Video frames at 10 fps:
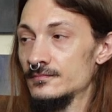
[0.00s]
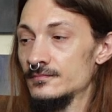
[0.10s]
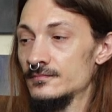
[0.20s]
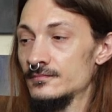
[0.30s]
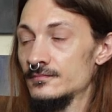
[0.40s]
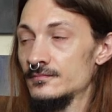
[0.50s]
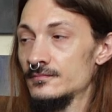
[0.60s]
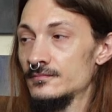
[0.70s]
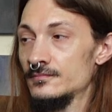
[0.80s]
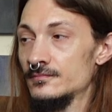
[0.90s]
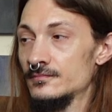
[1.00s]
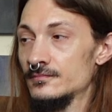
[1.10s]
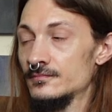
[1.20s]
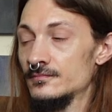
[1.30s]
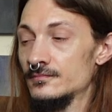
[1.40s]

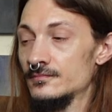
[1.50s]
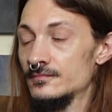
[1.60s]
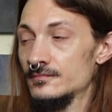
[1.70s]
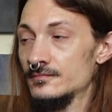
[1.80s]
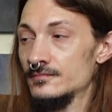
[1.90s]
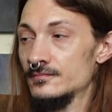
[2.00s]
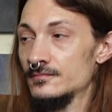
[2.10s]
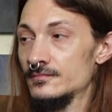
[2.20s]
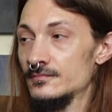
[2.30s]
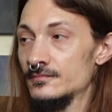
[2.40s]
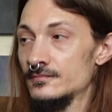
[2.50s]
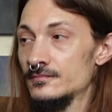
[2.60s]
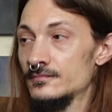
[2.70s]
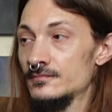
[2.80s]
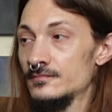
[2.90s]

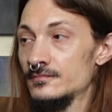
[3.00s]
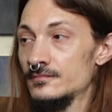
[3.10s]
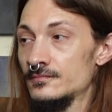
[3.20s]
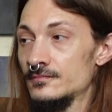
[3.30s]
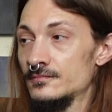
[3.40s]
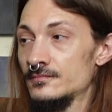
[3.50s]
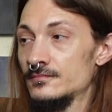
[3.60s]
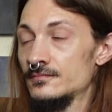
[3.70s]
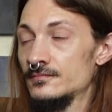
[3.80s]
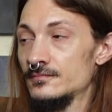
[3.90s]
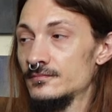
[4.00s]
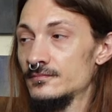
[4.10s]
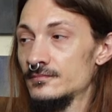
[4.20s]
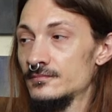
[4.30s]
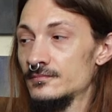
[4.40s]

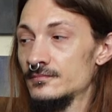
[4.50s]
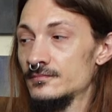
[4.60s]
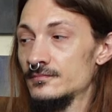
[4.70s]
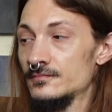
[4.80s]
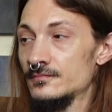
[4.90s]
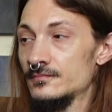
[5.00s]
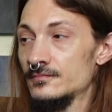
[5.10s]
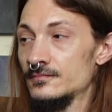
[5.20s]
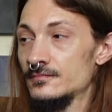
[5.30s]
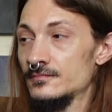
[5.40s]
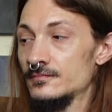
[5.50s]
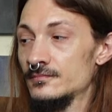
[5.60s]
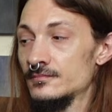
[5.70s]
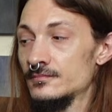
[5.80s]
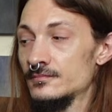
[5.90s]

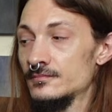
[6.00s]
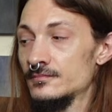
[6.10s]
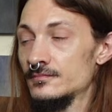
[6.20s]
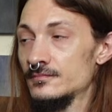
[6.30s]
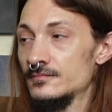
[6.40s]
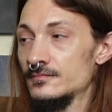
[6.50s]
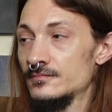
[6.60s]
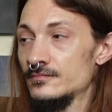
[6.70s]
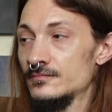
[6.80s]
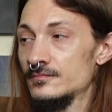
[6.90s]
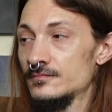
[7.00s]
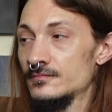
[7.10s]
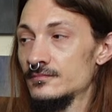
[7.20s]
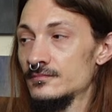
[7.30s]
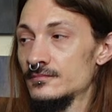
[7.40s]

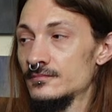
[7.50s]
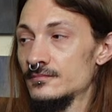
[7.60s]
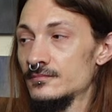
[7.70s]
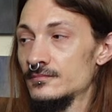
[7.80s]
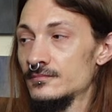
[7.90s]
[no speech]